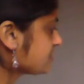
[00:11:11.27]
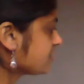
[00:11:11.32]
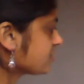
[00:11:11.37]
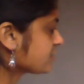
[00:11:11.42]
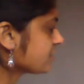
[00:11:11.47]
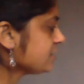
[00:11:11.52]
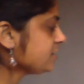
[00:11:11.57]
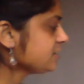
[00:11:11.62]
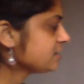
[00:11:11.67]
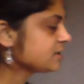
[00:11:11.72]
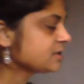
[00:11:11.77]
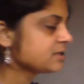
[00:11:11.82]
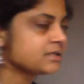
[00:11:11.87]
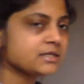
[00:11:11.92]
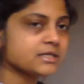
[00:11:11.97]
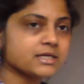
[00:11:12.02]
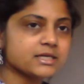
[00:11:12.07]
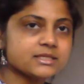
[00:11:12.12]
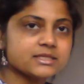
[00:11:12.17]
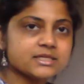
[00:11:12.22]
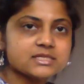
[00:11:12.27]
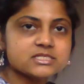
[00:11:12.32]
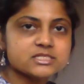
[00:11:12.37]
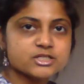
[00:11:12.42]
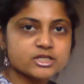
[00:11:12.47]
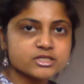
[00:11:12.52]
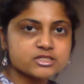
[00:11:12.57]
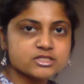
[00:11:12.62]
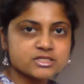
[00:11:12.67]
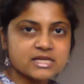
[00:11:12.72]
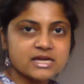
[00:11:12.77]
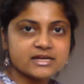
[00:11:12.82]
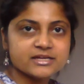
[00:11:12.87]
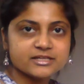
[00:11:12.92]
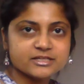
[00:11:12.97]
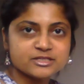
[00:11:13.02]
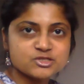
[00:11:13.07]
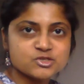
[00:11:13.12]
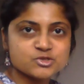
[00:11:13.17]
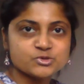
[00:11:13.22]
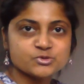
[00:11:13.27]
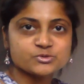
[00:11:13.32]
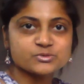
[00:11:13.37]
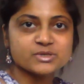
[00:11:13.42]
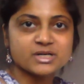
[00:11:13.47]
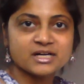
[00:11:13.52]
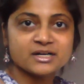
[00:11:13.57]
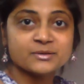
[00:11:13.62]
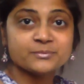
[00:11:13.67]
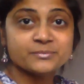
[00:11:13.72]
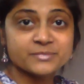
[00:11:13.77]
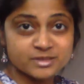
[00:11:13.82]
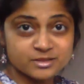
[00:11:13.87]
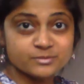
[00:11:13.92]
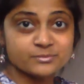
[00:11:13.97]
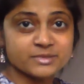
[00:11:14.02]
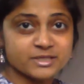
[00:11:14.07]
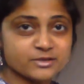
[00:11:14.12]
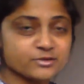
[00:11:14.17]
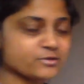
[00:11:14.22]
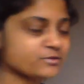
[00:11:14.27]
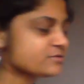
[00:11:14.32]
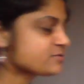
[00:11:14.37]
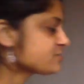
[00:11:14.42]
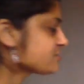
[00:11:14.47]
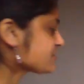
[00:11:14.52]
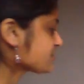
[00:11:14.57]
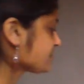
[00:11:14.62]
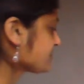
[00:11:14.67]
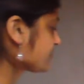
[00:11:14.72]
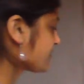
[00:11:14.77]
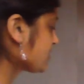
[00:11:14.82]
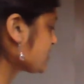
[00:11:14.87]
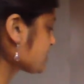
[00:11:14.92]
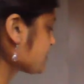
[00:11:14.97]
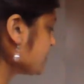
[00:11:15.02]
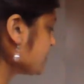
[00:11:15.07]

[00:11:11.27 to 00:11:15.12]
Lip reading: okay? And let's change that into millimeters, because